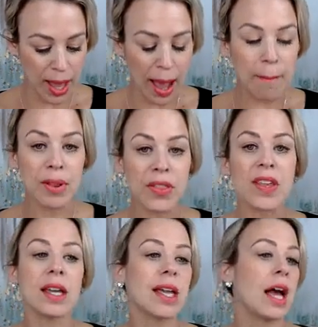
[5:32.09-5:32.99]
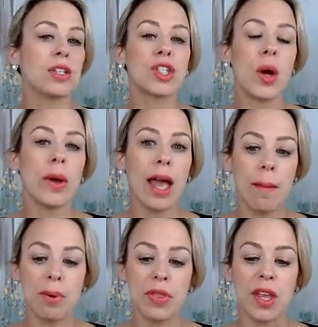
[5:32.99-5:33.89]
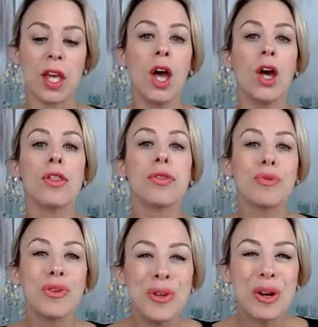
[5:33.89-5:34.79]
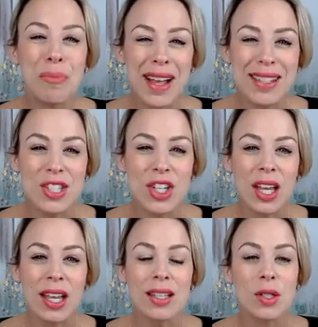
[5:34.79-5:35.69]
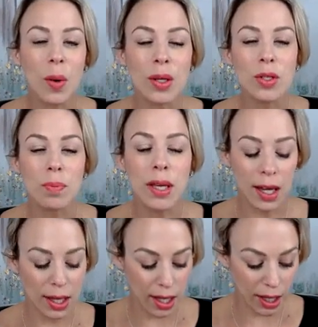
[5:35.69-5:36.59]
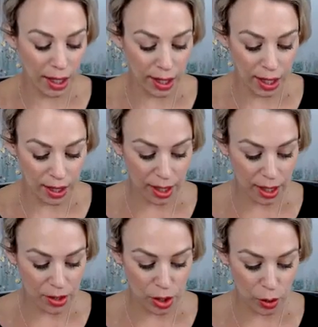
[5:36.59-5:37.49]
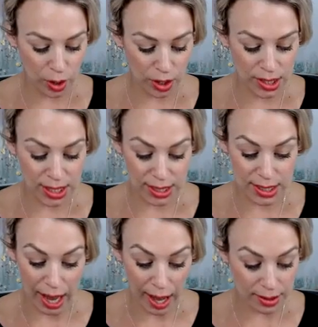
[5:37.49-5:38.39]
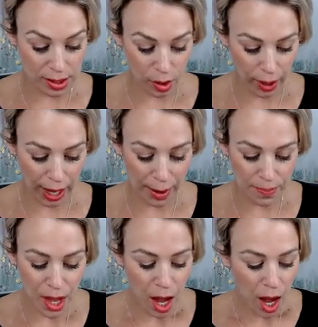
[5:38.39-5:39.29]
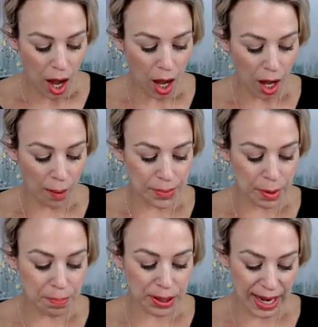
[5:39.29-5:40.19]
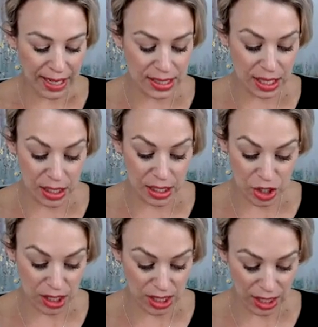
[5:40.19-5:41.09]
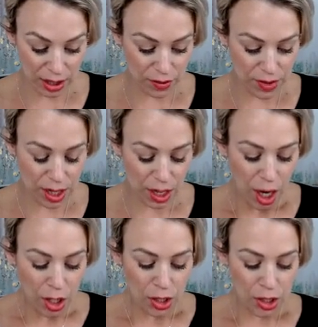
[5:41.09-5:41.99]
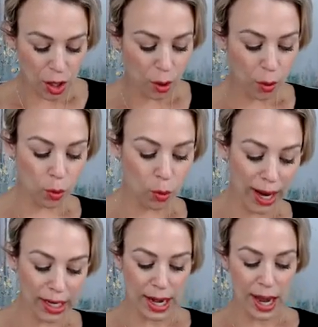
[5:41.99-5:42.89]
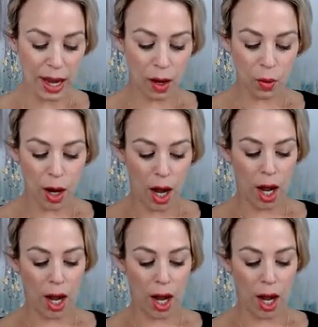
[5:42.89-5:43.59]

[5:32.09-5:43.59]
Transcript: Empathy, again, showing empathy through your messaging is going to be a key to your success, okay? Planned initiatives. So right now,